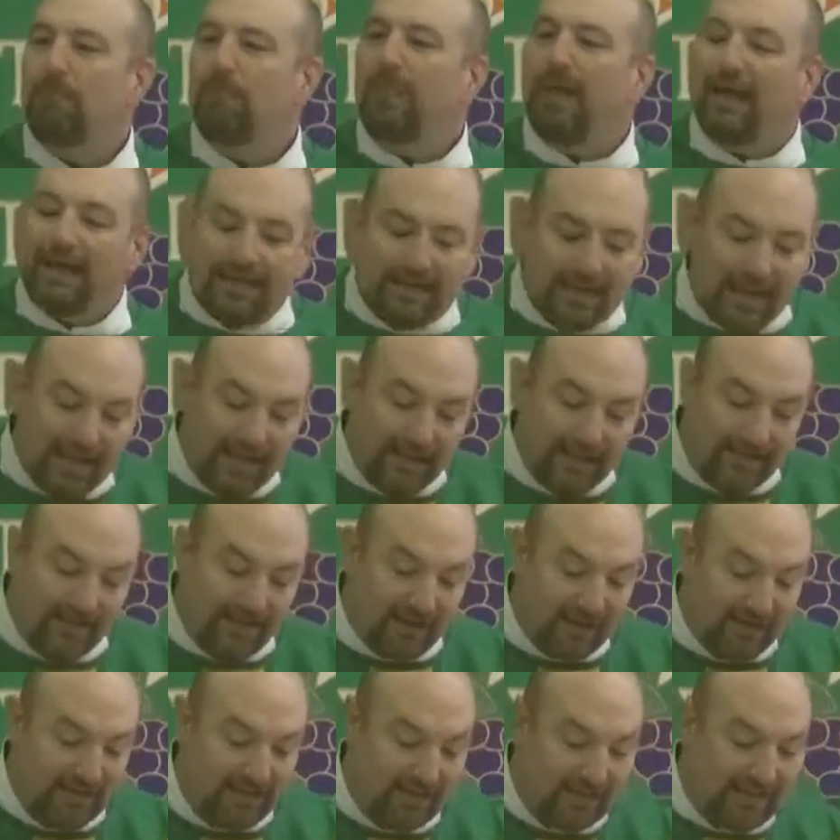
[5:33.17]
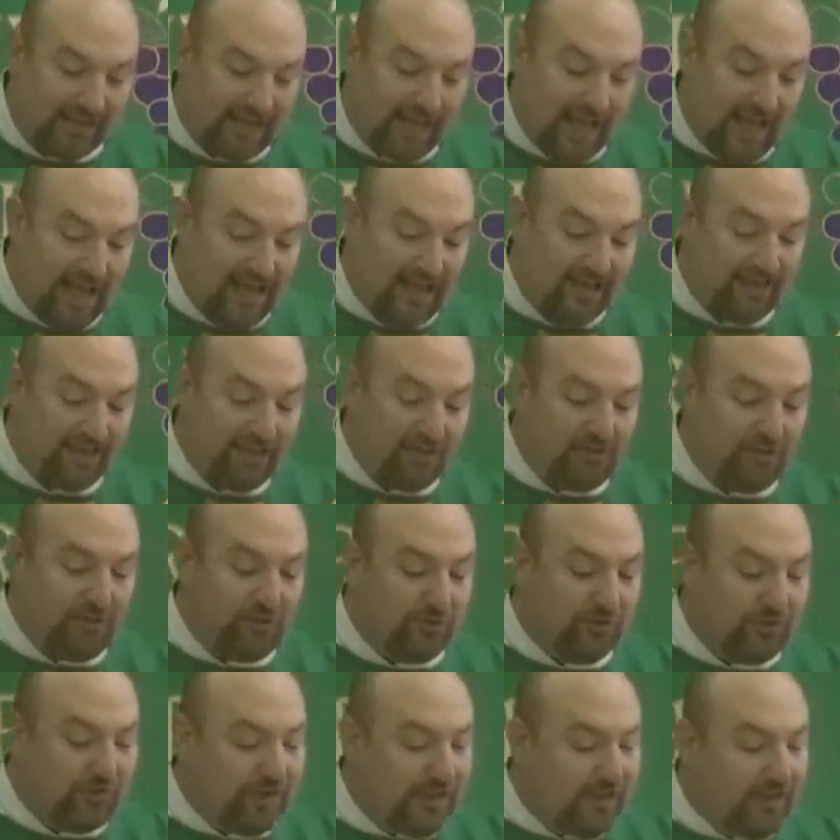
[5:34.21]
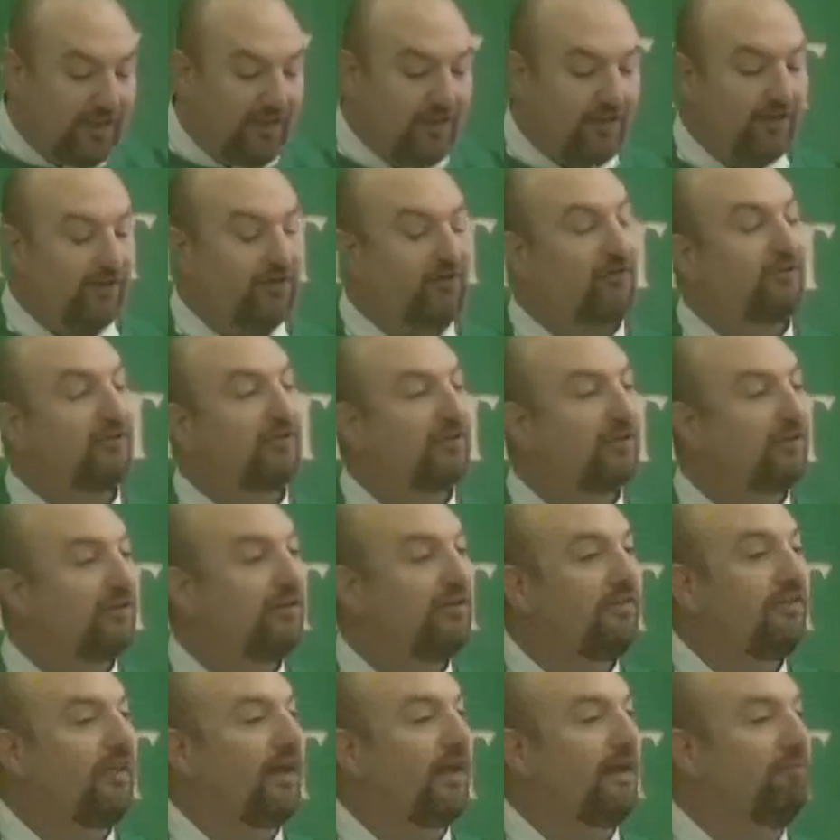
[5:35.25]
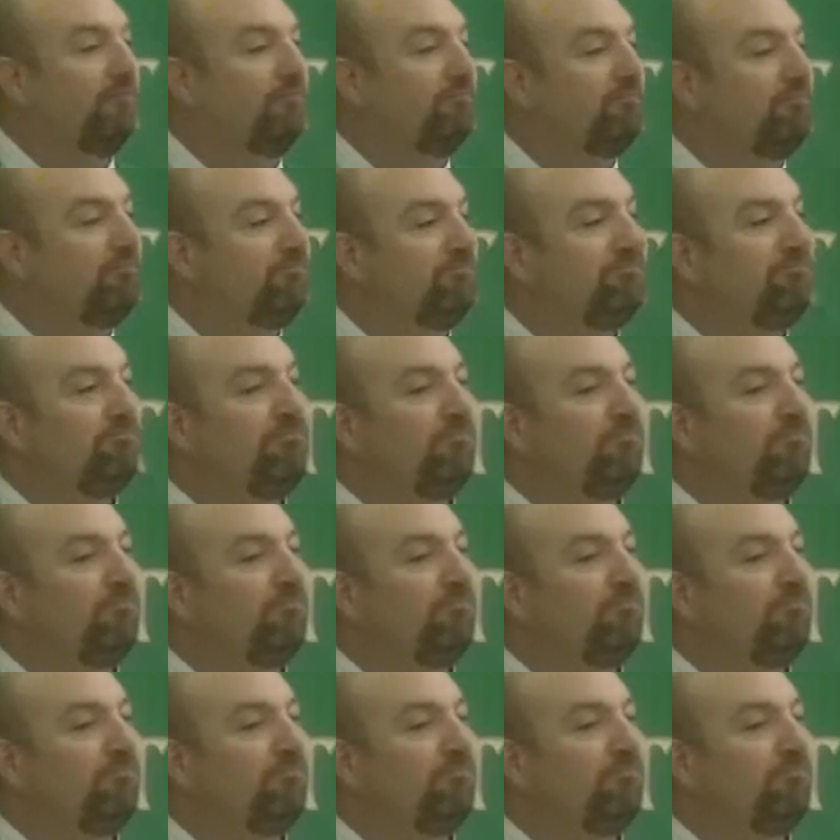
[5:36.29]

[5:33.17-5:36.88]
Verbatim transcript: Again and again, you need to learn them.